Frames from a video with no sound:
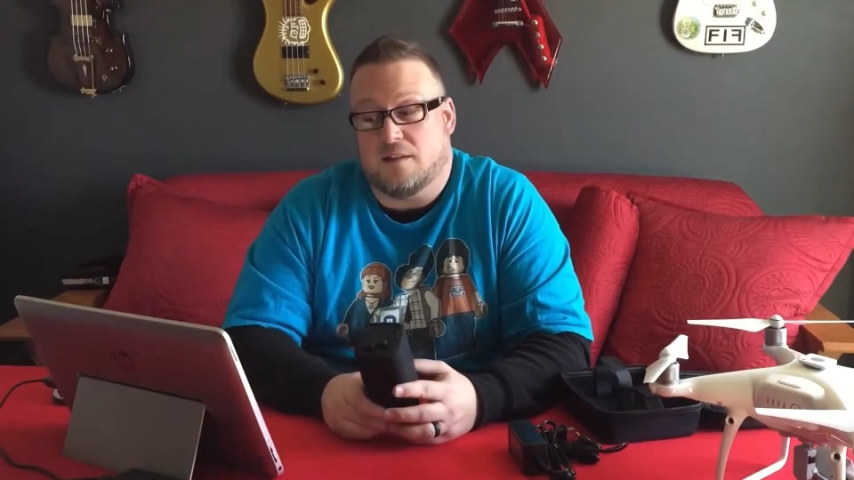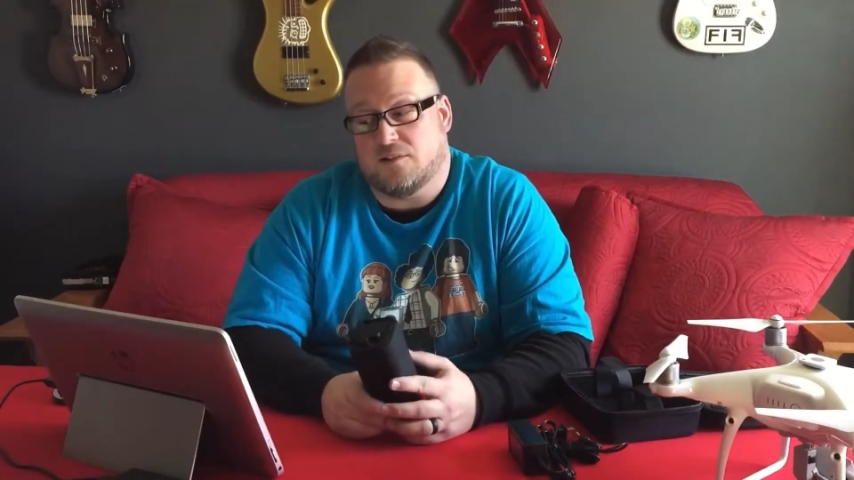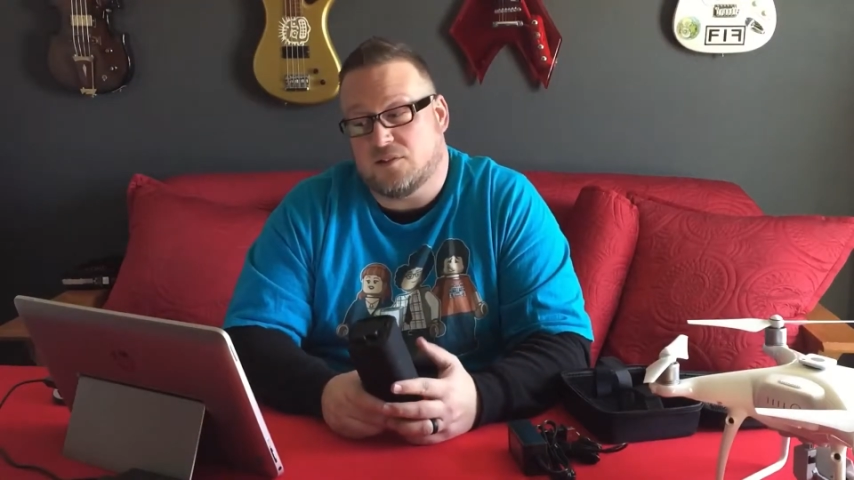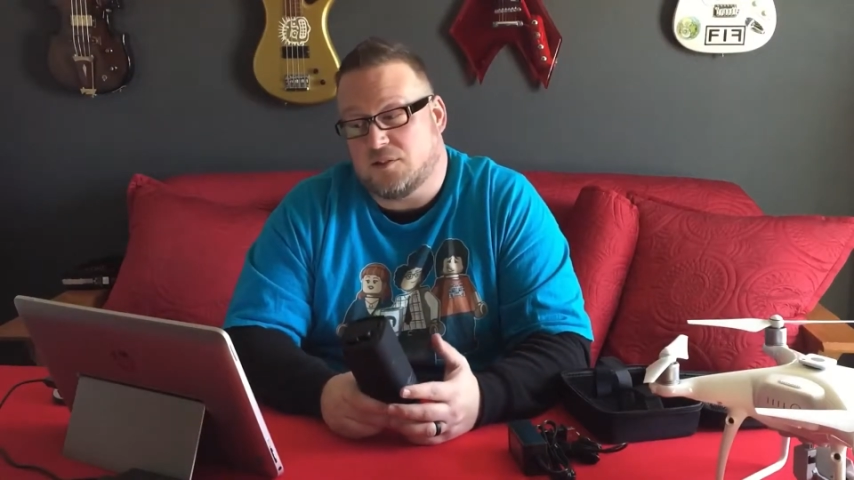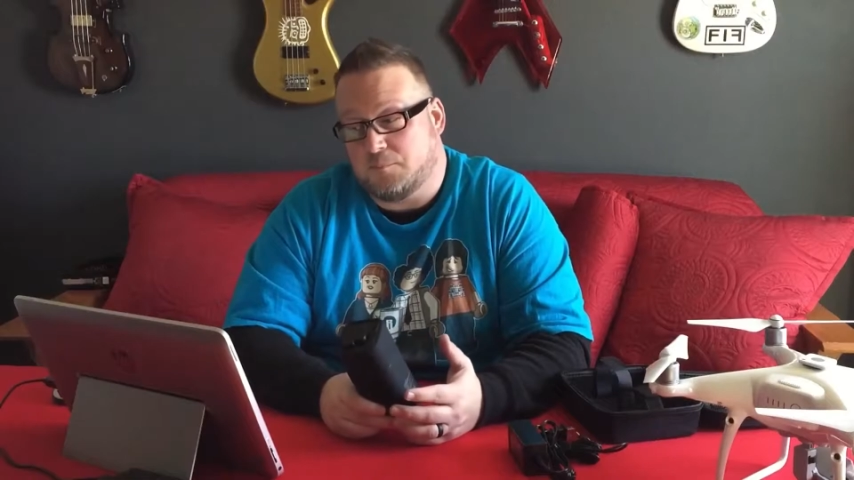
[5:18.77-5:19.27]

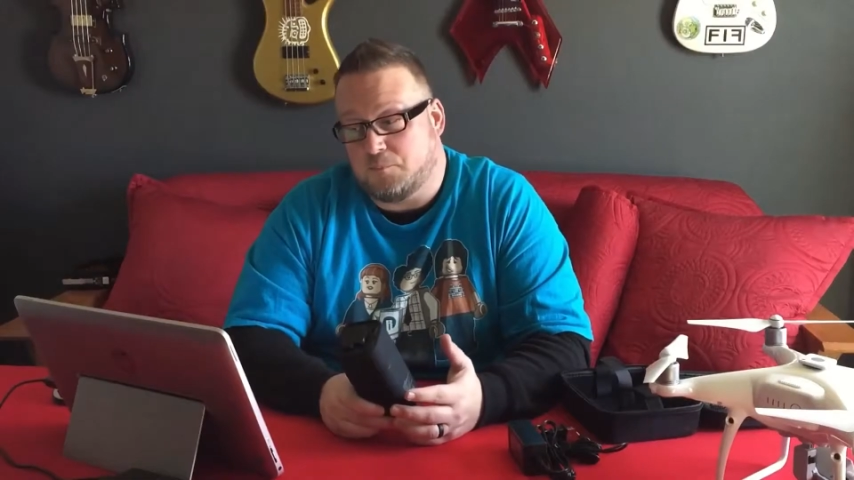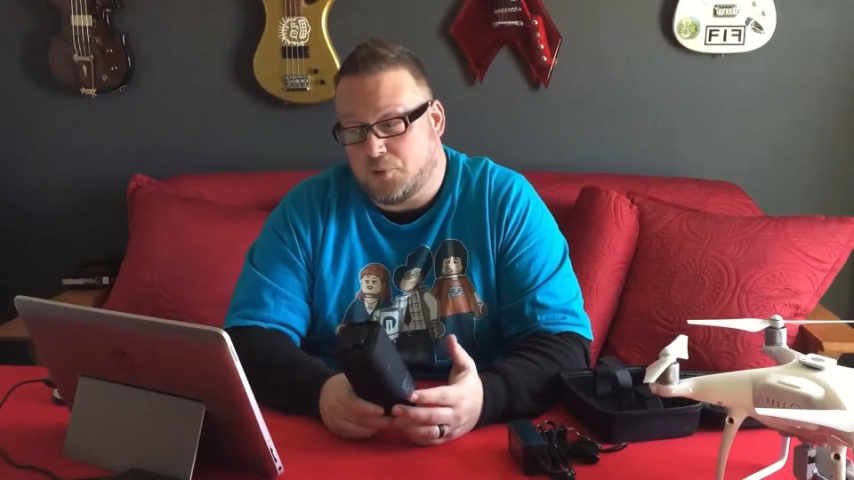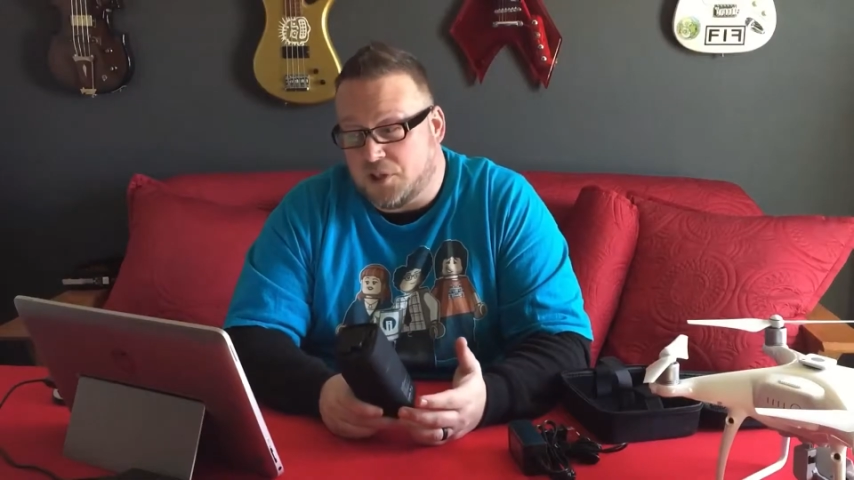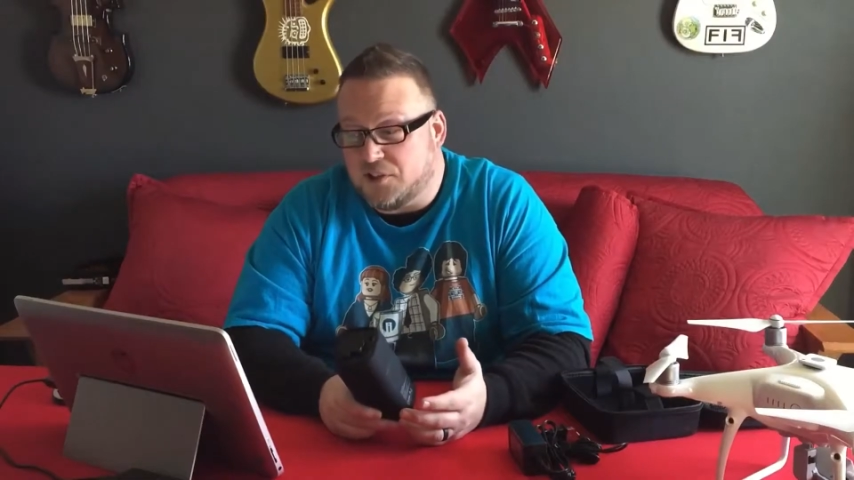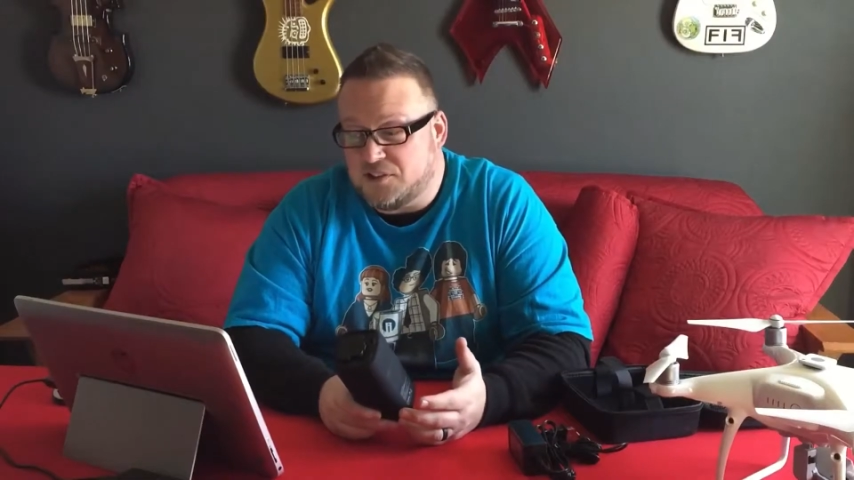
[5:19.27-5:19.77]
there's a
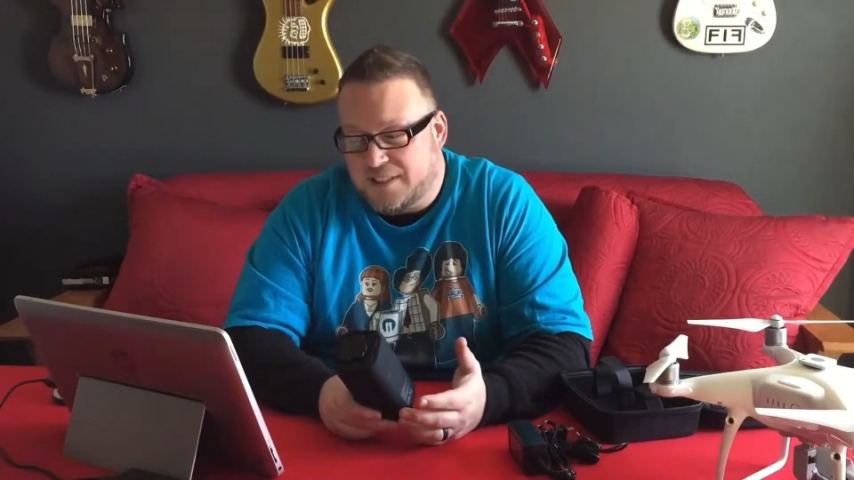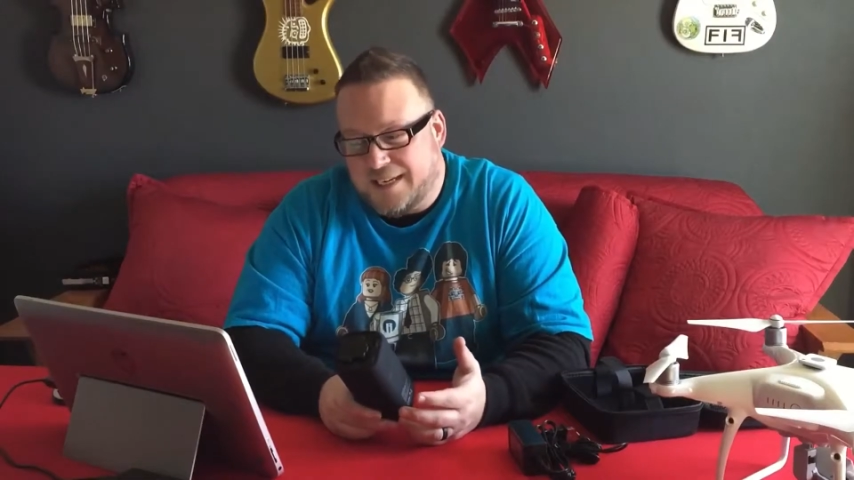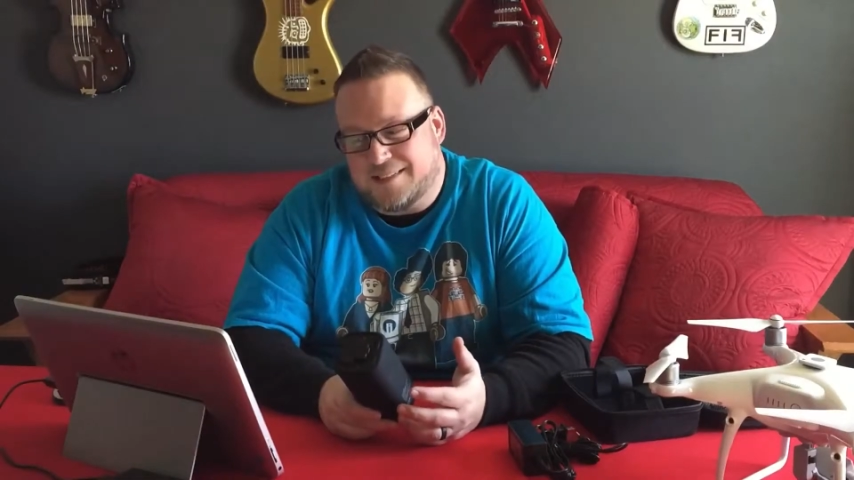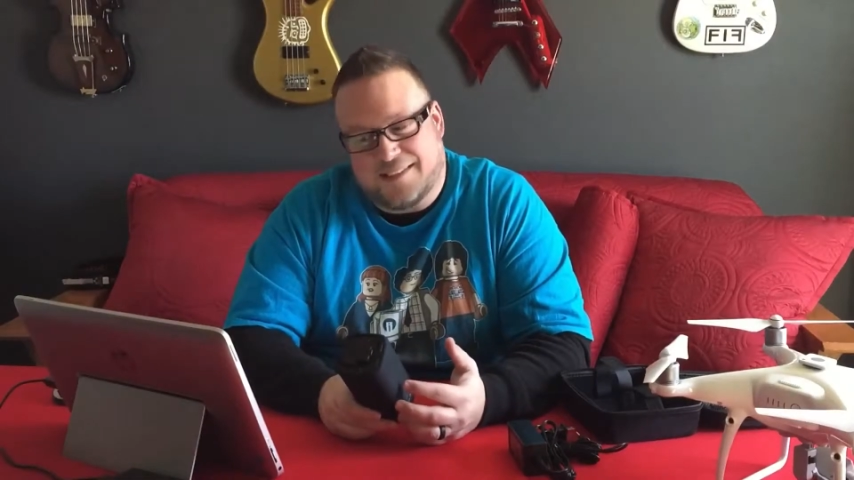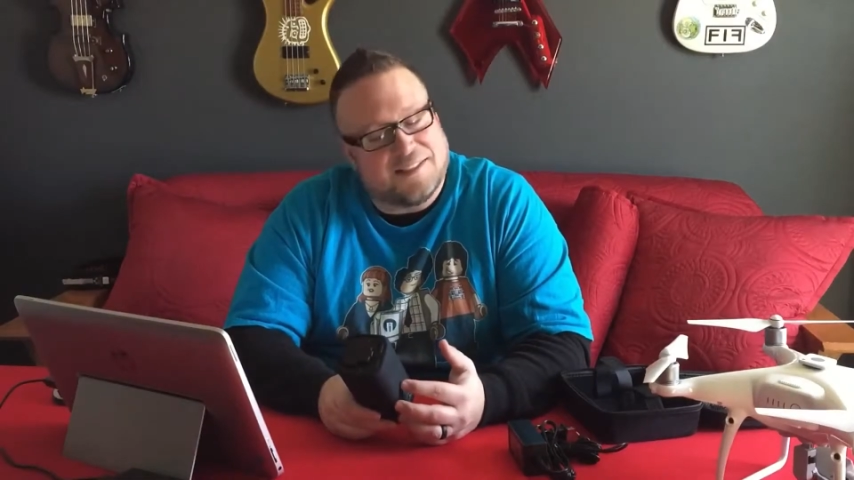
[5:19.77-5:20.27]
pretty good
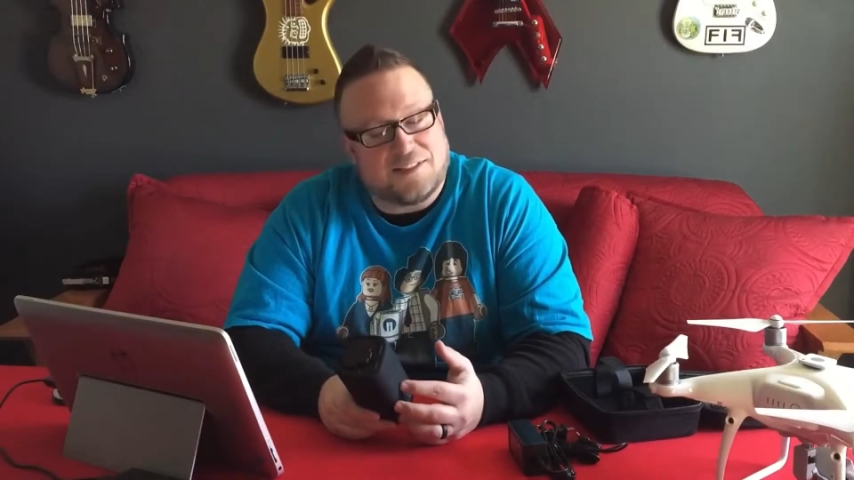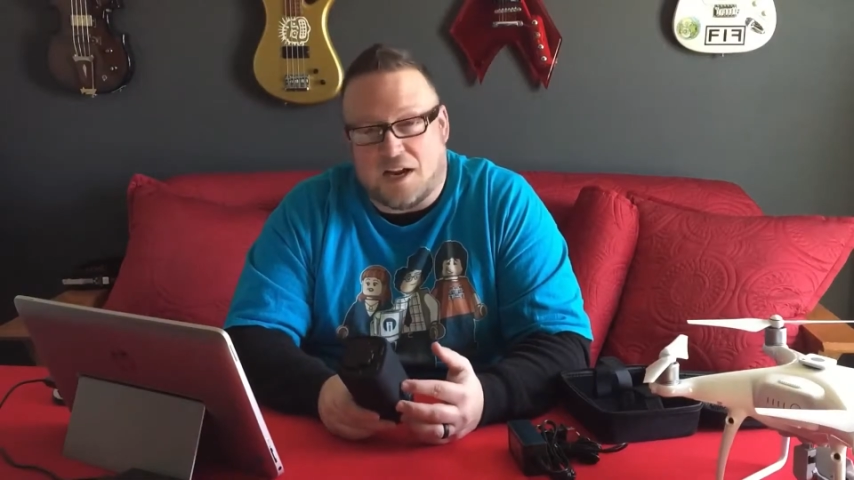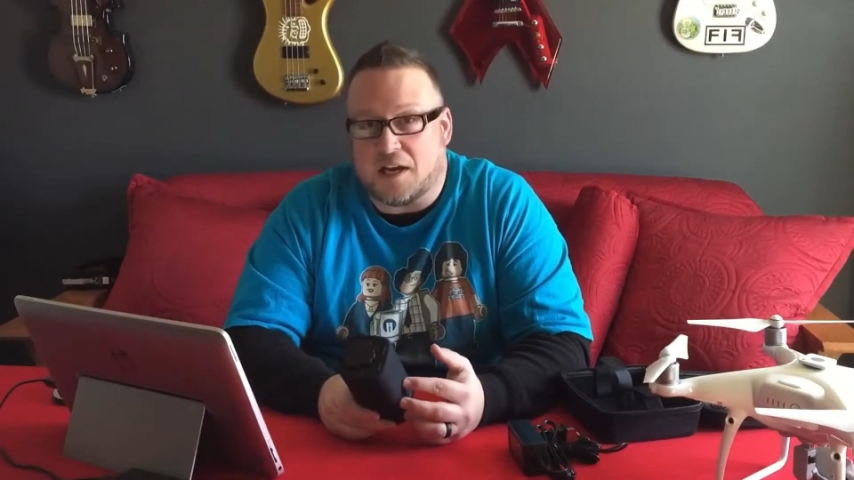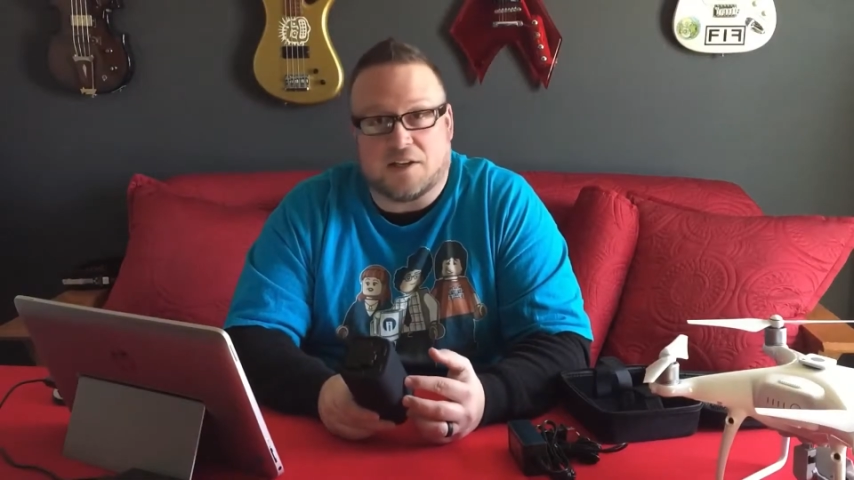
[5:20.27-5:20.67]
chance it's not